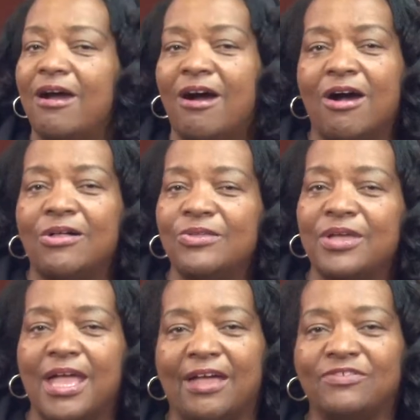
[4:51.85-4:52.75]
All you
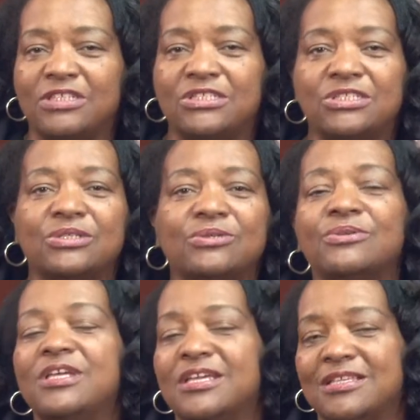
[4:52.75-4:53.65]
have to
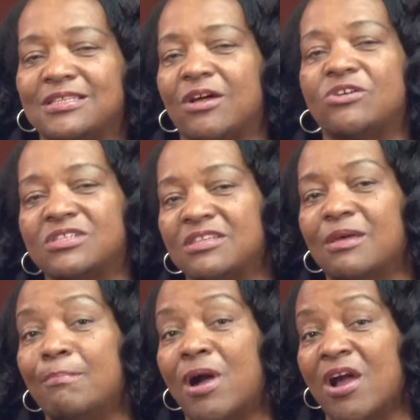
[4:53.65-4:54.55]
do is go to
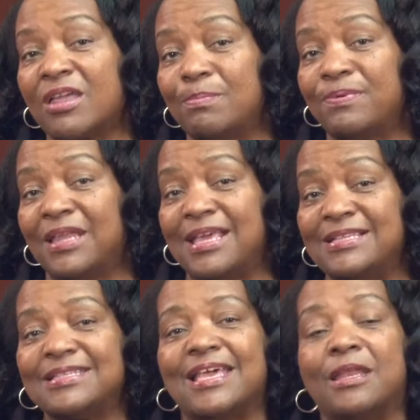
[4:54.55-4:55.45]
the
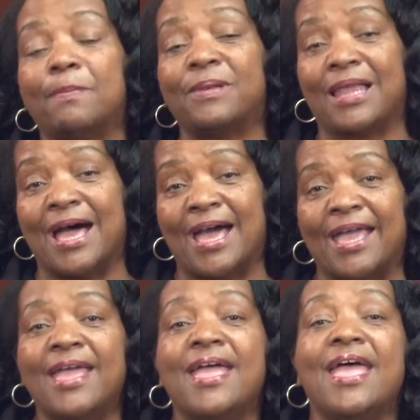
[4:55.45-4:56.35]
marketplace and apply.